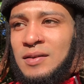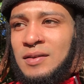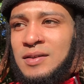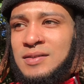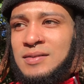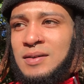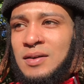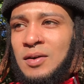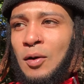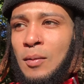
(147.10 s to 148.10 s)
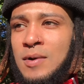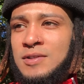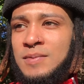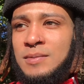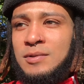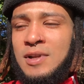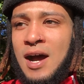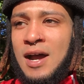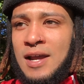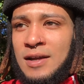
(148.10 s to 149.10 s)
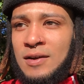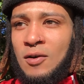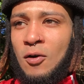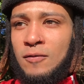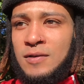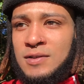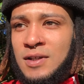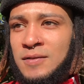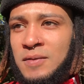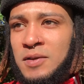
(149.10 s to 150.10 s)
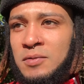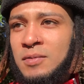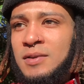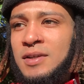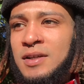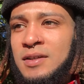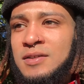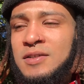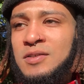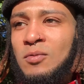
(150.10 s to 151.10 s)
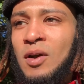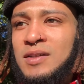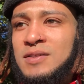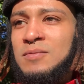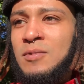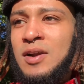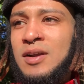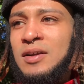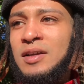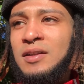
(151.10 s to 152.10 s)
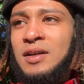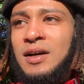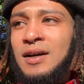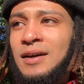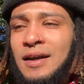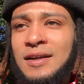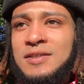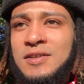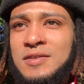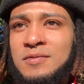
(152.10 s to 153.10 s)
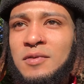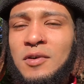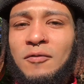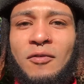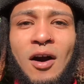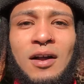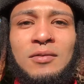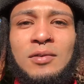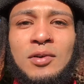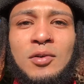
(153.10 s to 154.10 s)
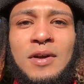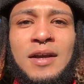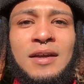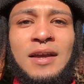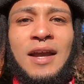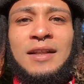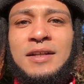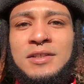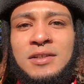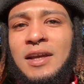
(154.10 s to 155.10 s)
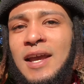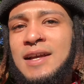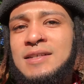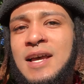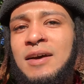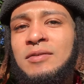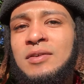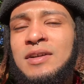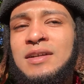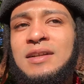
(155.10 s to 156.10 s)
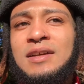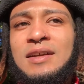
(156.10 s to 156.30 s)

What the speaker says: there's a whole bunch of people dying over stuff that you really could have just went somewhere in the cut and just fought real quick and then shook hands after it